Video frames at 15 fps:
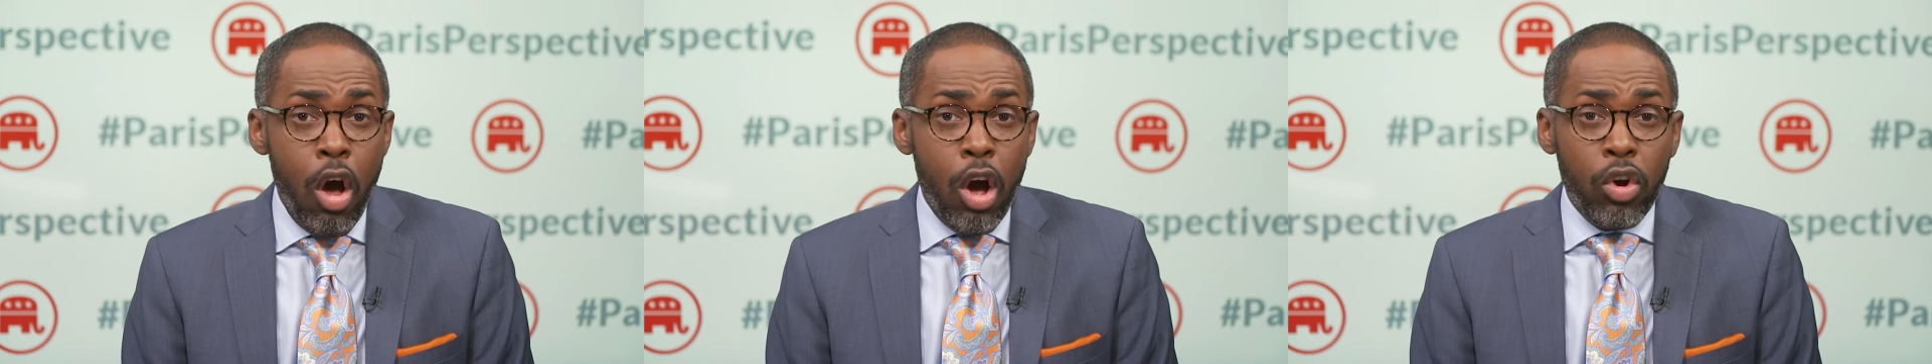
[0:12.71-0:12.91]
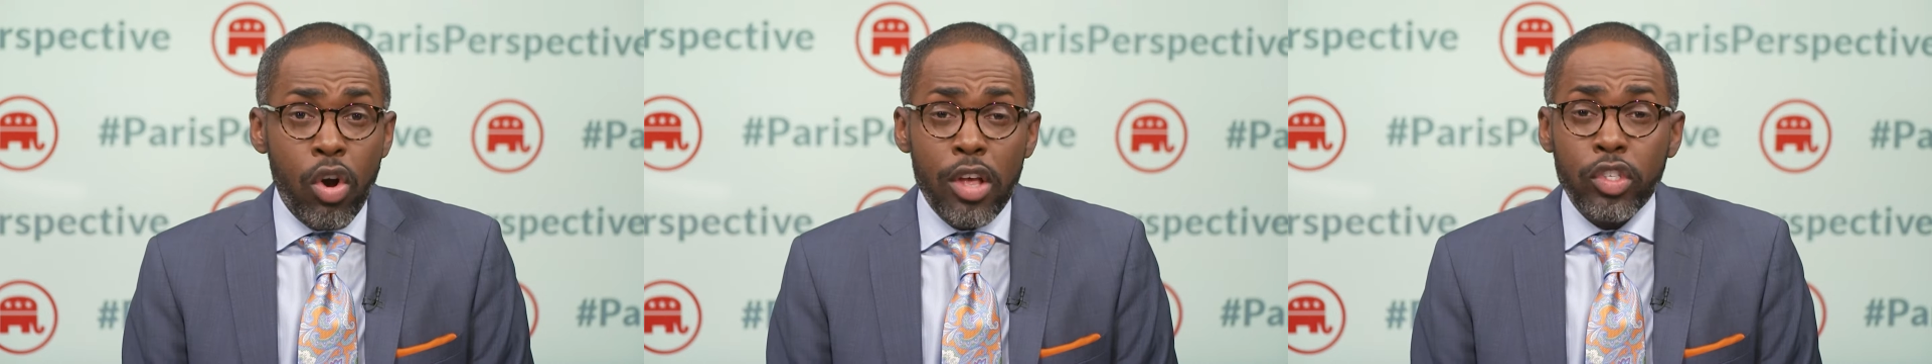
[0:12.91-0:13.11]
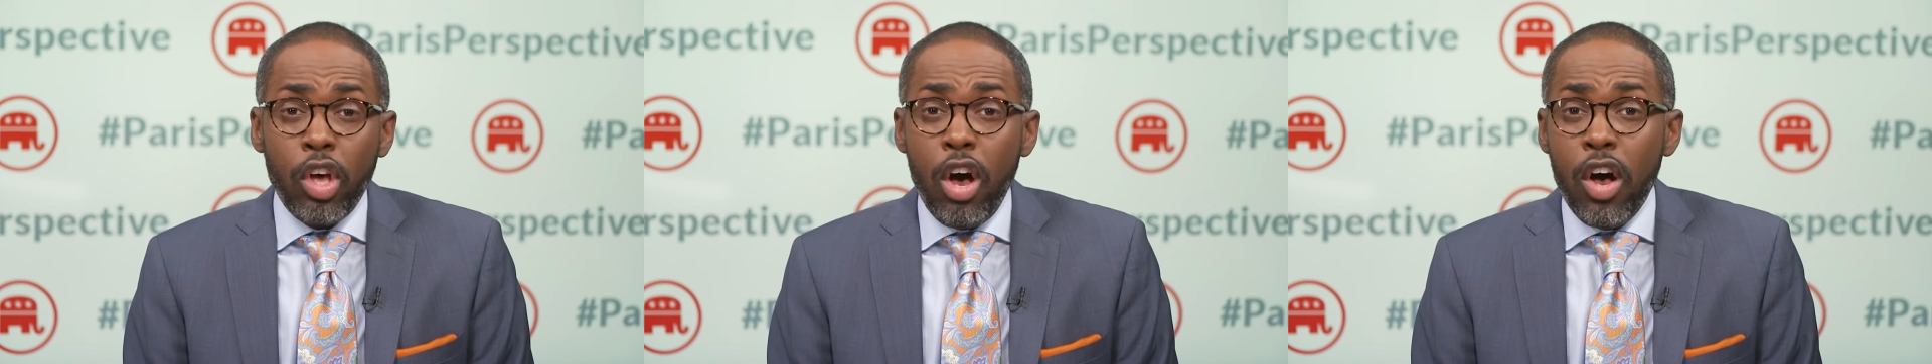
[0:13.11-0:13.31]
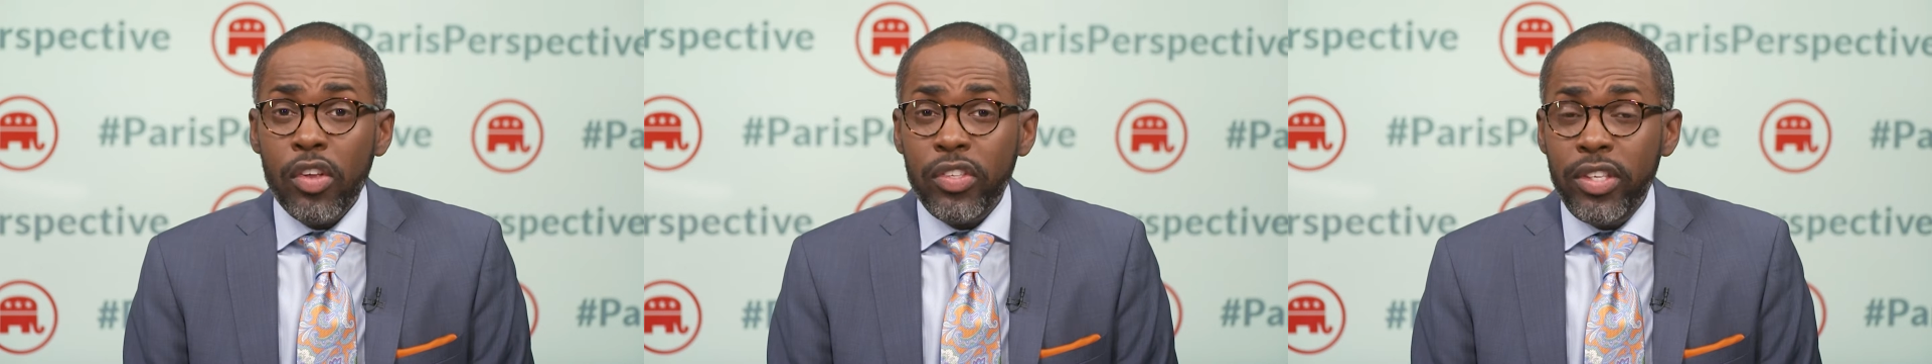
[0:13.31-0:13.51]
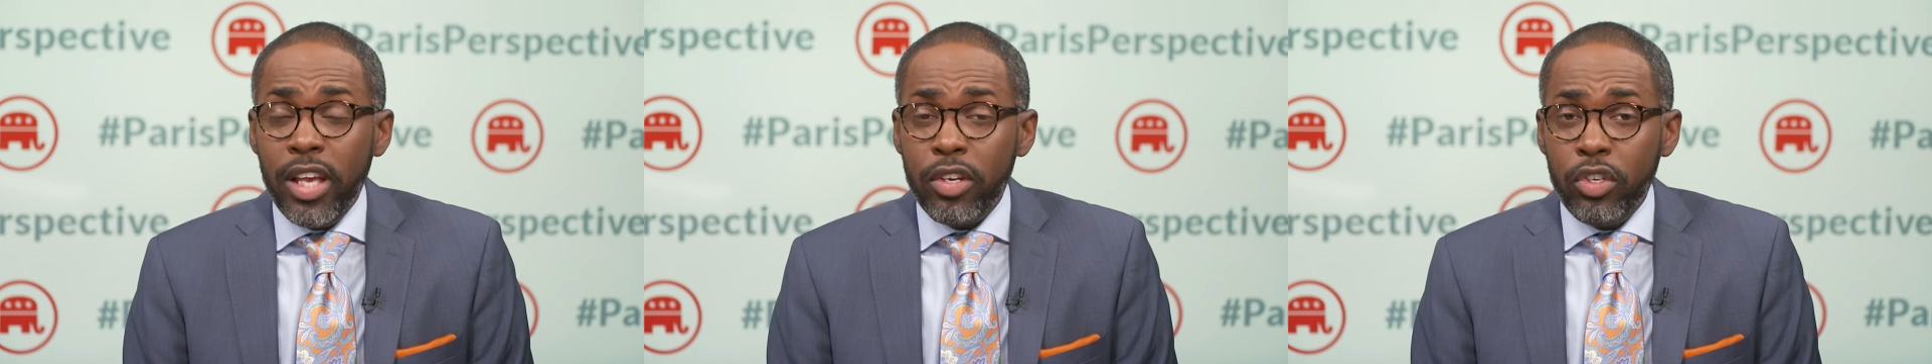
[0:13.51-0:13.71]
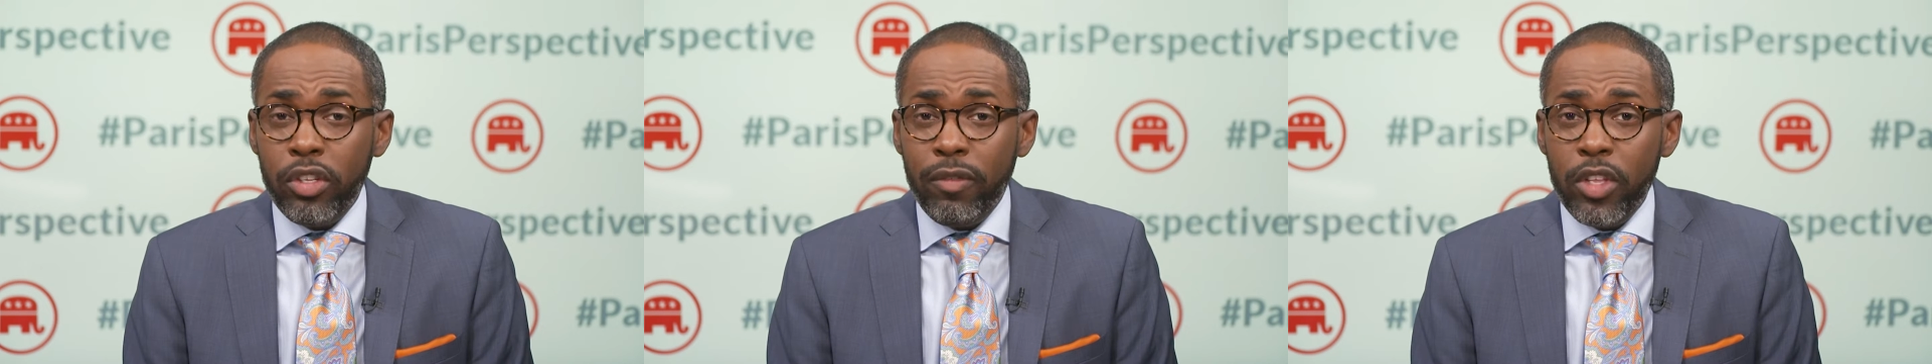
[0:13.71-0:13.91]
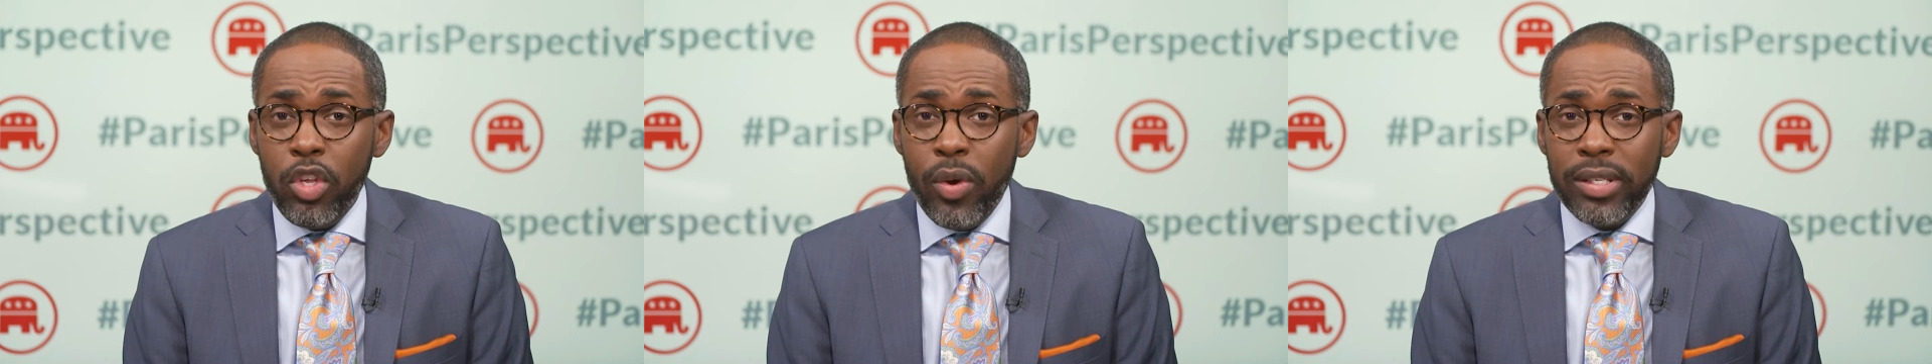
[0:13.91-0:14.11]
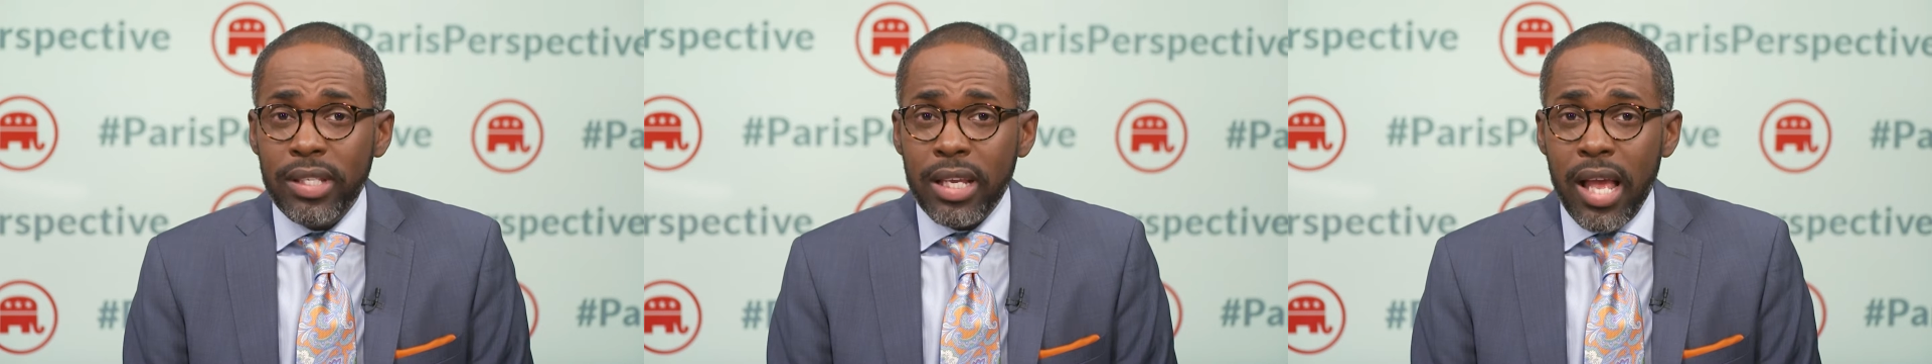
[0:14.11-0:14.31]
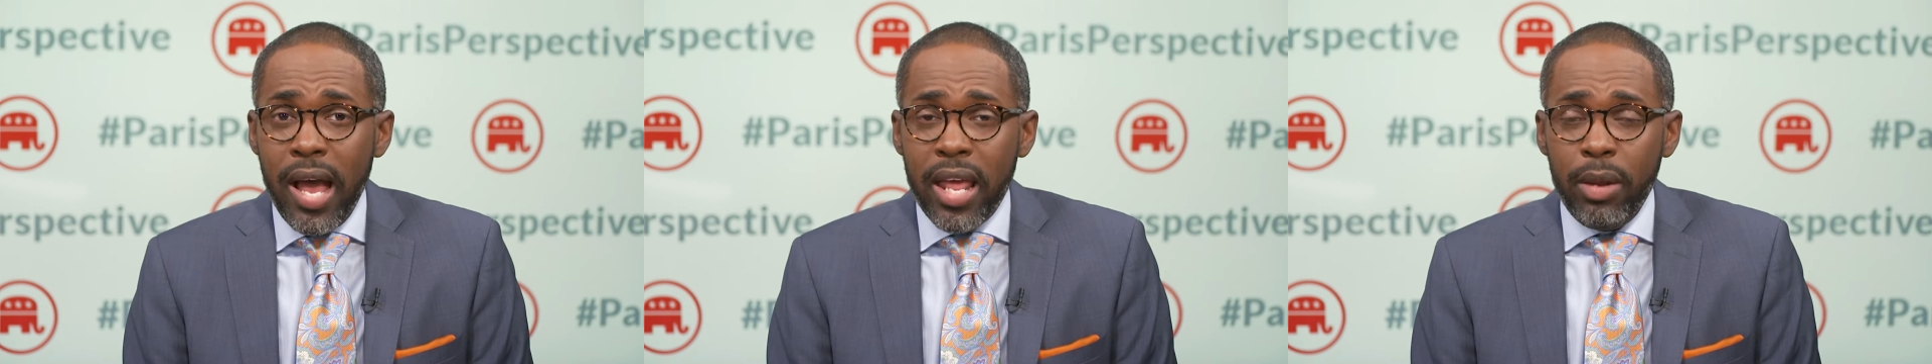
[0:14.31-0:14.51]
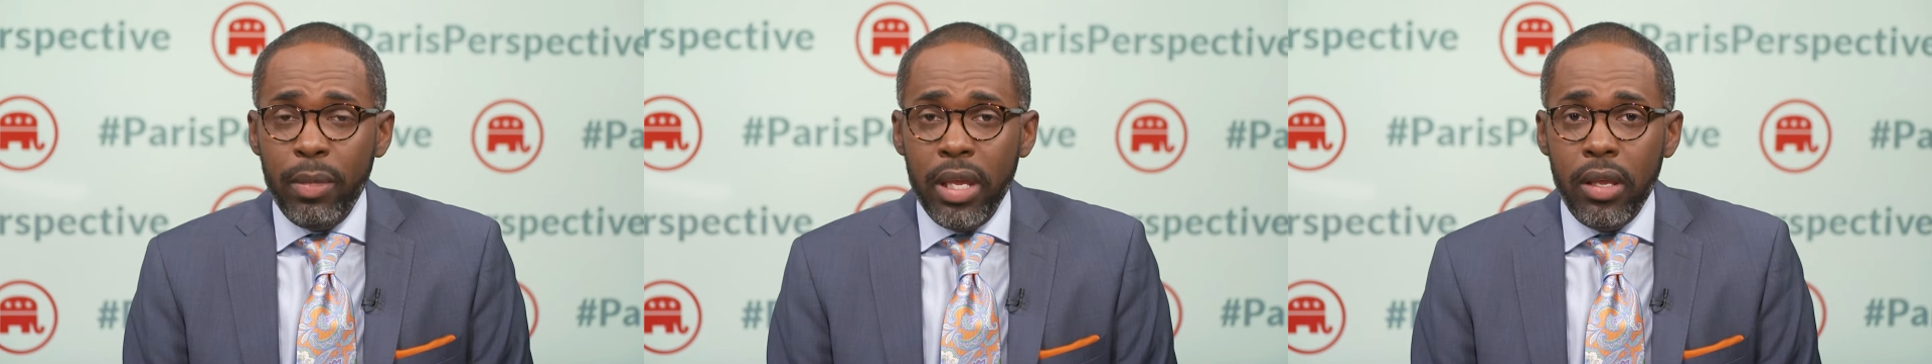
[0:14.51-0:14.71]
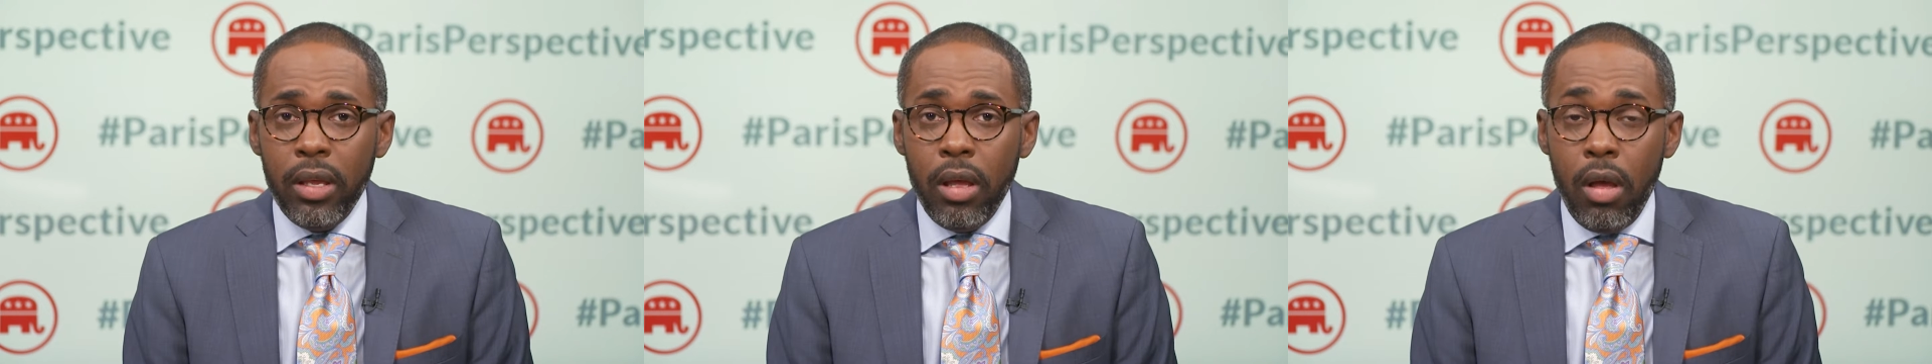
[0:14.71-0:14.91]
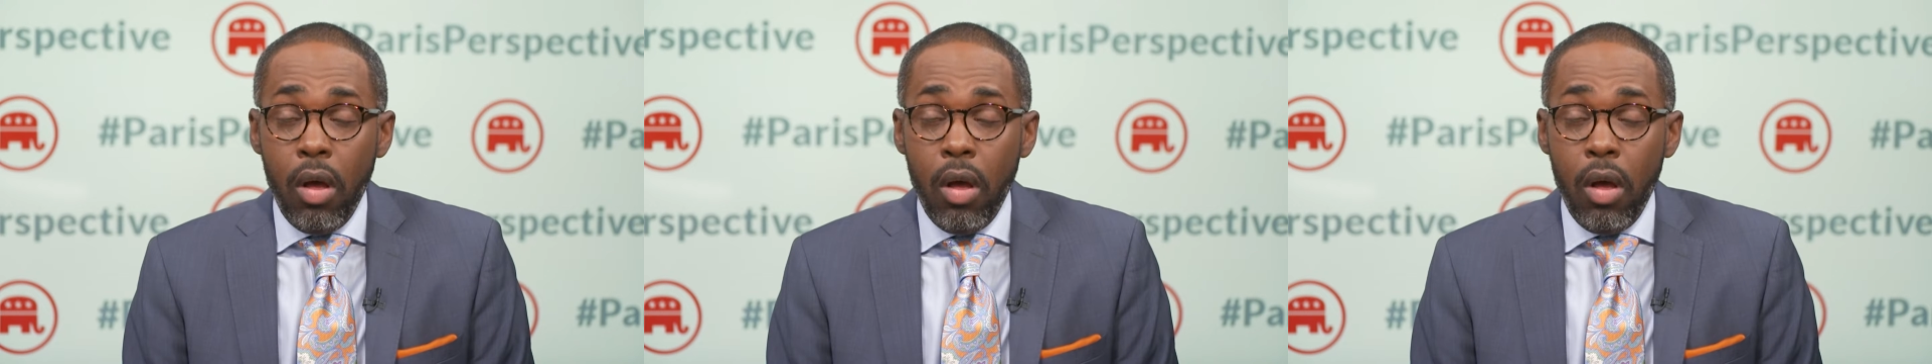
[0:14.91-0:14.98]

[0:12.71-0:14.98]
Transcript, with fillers: across all sectors of the U.S. economy.